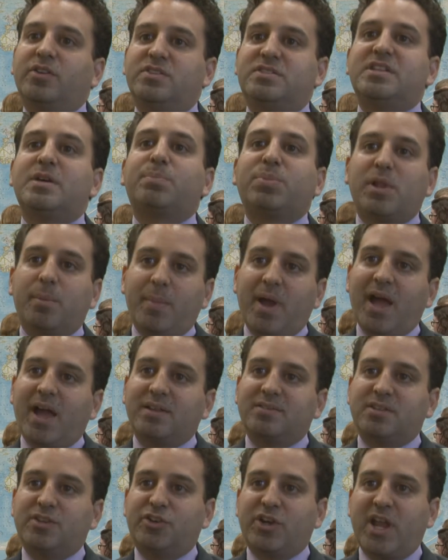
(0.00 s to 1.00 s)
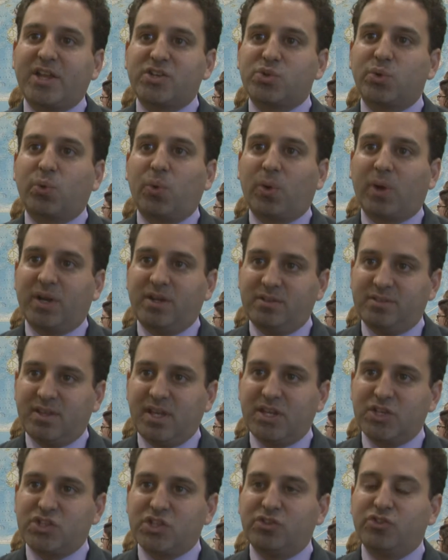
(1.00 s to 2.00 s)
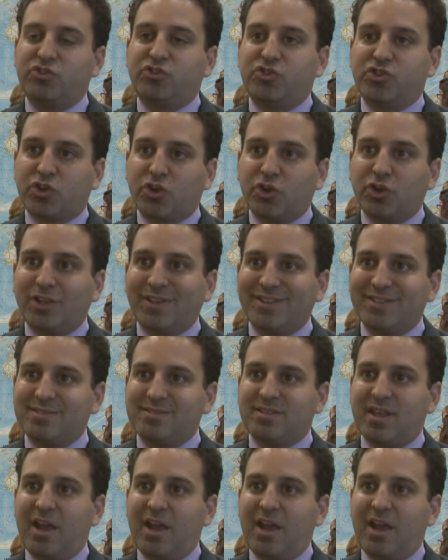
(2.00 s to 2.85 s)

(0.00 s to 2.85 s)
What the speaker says: diplomats, international organizations, journalists,